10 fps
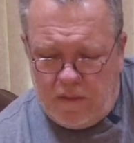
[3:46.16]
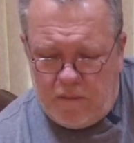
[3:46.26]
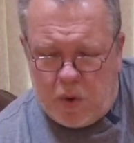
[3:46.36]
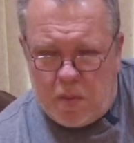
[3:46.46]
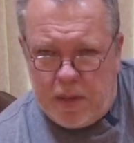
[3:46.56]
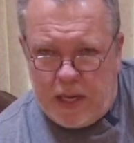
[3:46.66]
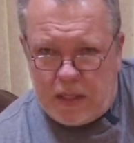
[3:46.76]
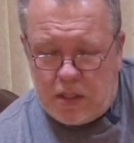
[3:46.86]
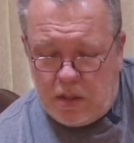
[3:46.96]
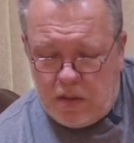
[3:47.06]
4 packs.
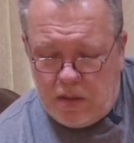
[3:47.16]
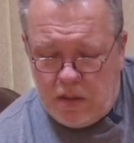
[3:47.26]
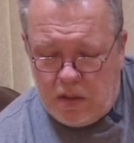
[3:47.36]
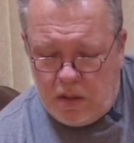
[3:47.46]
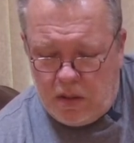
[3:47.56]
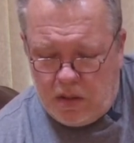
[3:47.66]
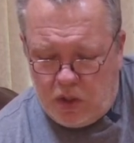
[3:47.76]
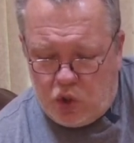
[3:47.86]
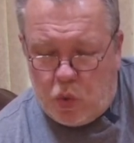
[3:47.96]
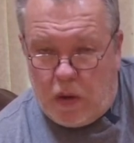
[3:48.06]

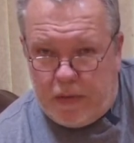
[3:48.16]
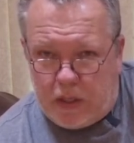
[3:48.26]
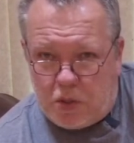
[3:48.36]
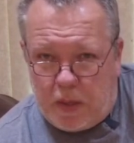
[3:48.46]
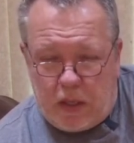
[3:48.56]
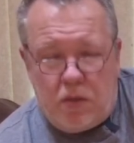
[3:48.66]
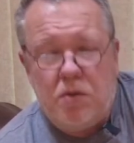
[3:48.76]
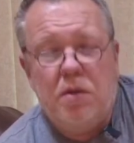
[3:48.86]
12-ounce bottles.